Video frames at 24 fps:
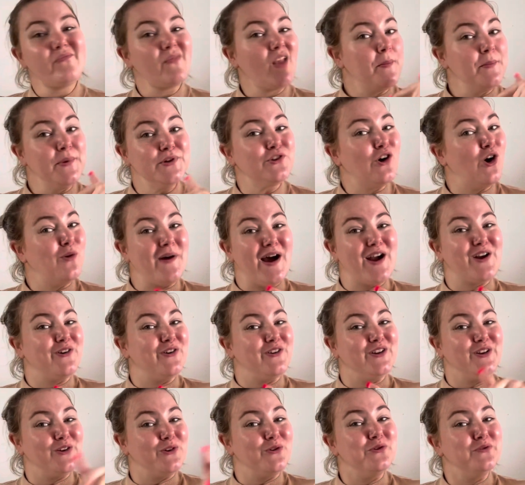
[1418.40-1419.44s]
Put it all back on
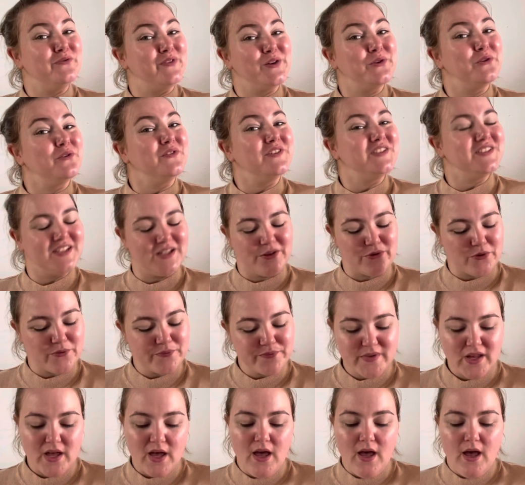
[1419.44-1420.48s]
in COVID, obviously, though.
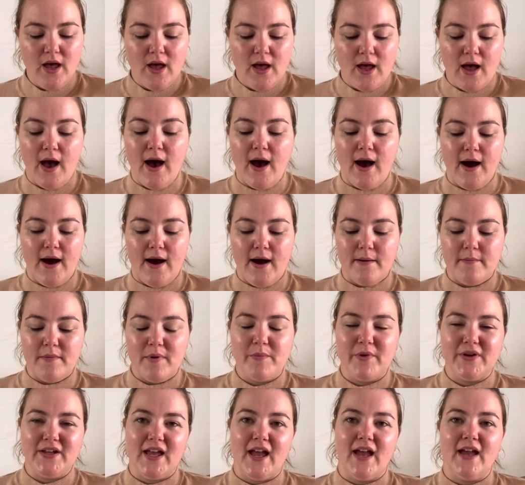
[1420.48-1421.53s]

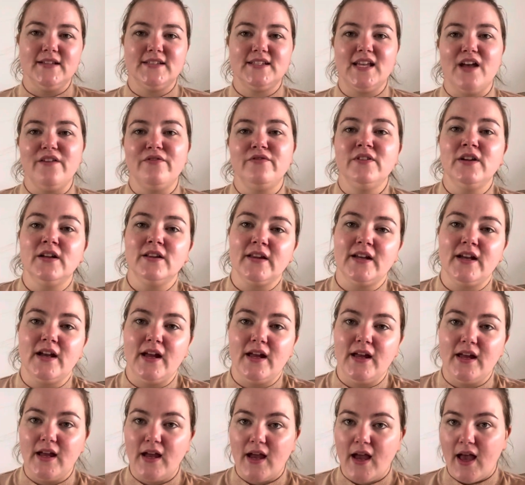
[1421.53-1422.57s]
But yeah,
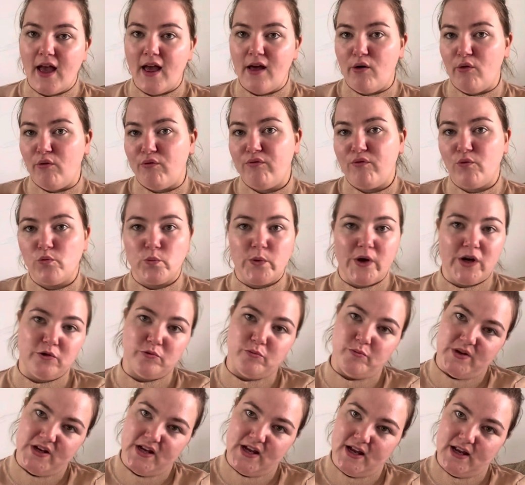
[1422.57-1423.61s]
definitely health,
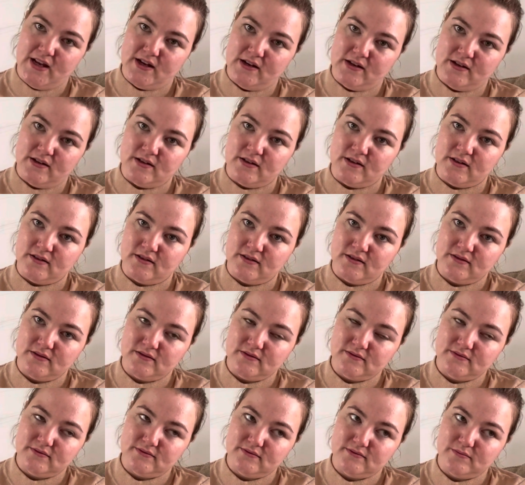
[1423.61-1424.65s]
well-being,
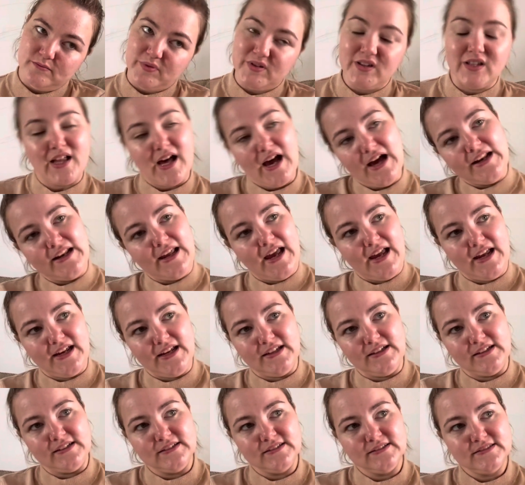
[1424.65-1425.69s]

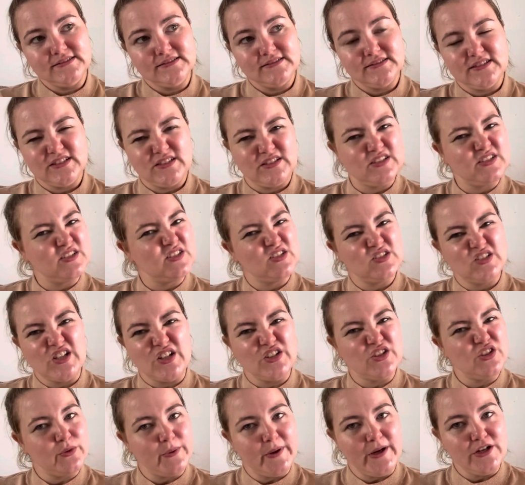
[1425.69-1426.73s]
planning
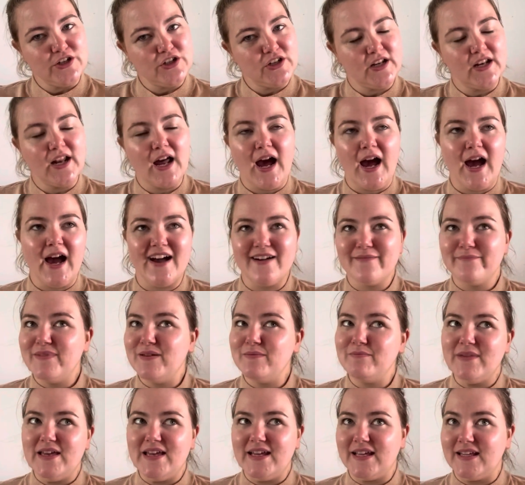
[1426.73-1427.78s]
situation. I have been
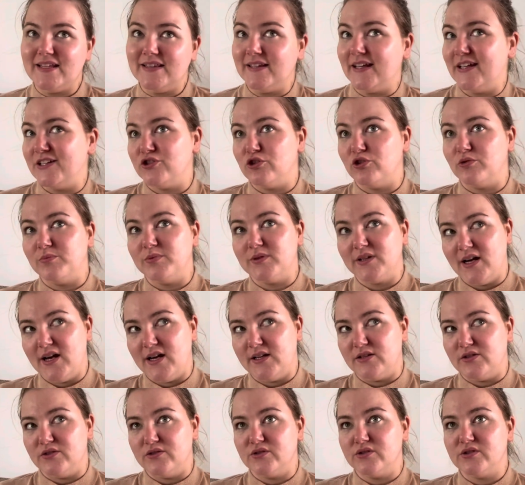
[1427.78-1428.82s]
making digital
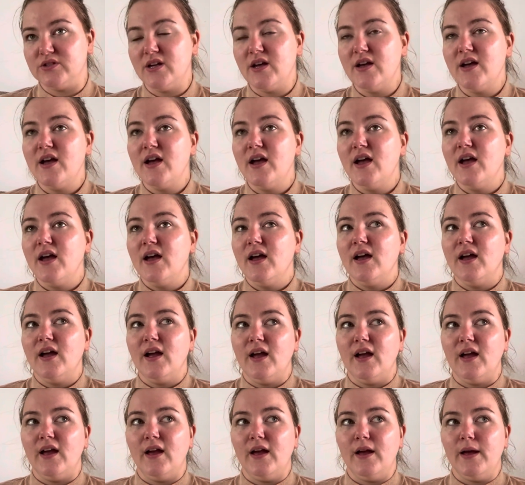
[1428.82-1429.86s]
planners.
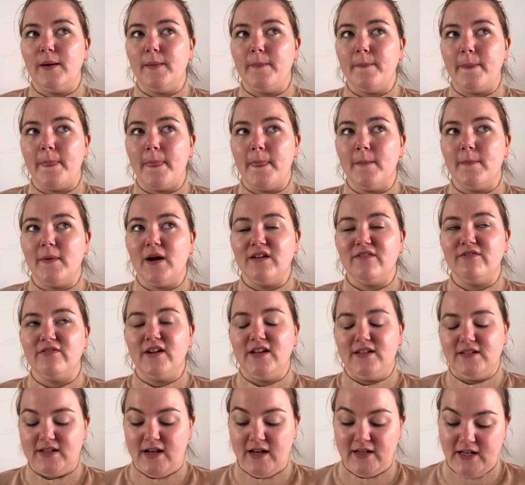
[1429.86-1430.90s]
My
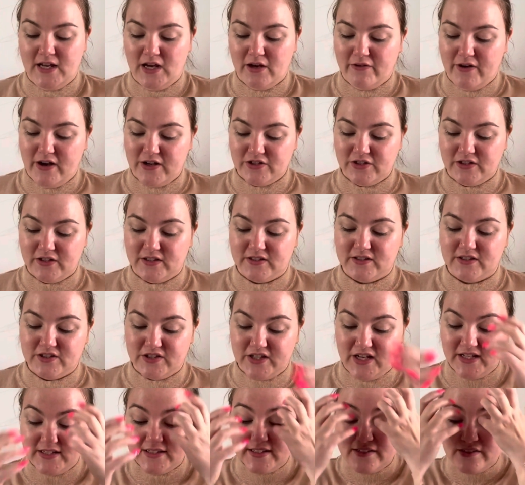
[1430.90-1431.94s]
friend Danielle actually
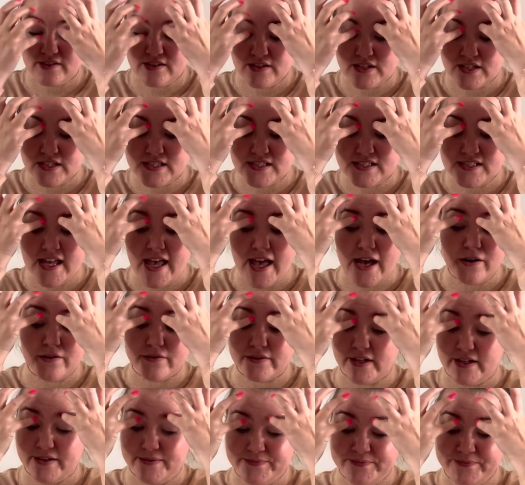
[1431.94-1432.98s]
suggested to sell
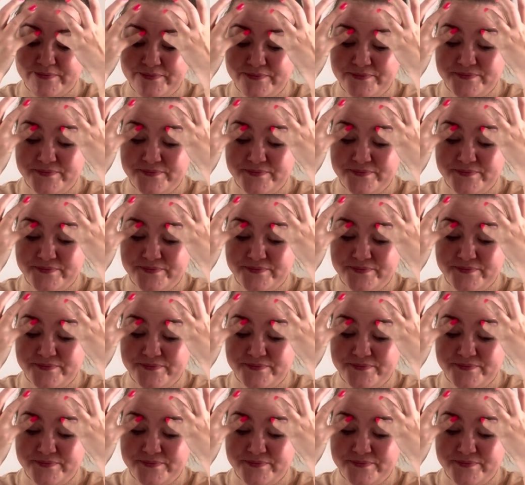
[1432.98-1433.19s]
them.